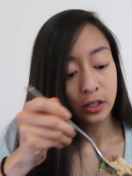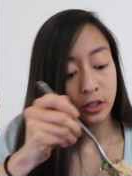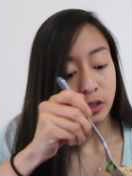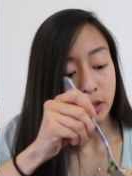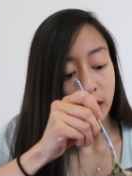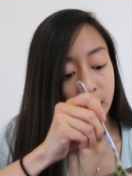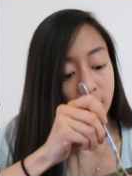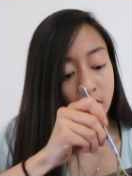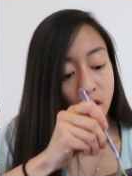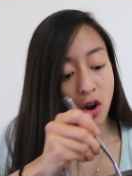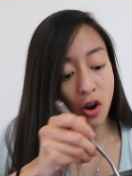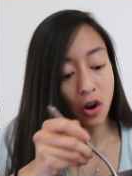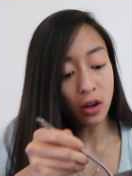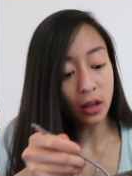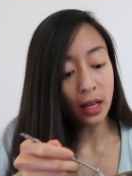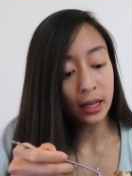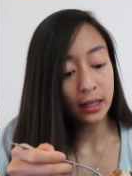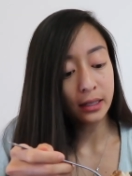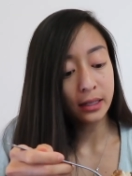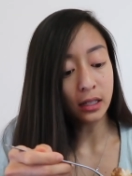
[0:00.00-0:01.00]
Do you guys
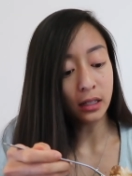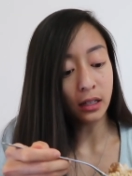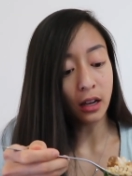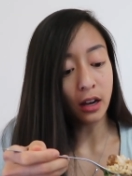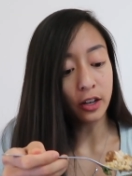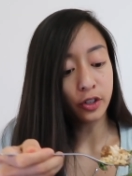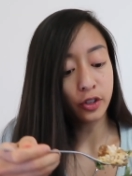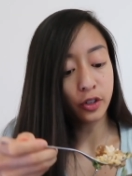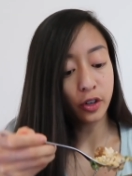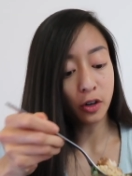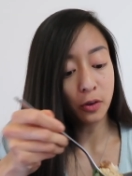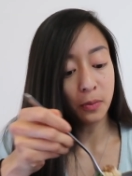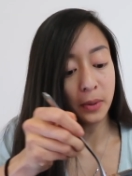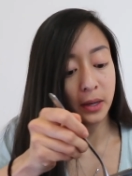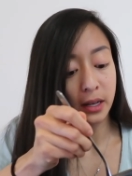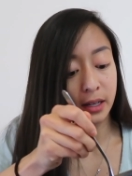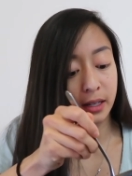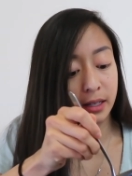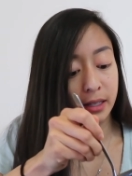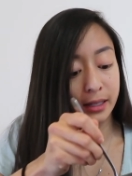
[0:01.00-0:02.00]
all like cilantro?
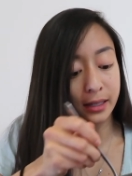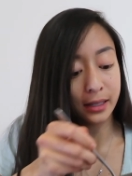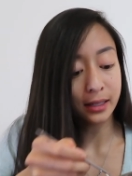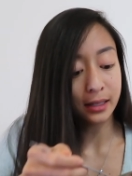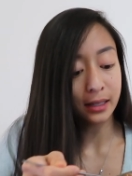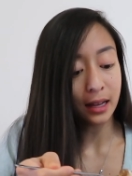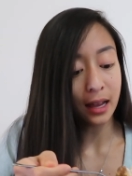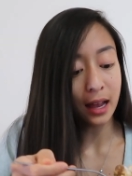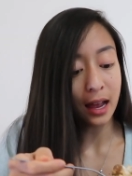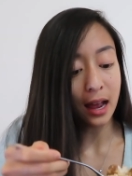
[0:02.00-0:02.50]
Because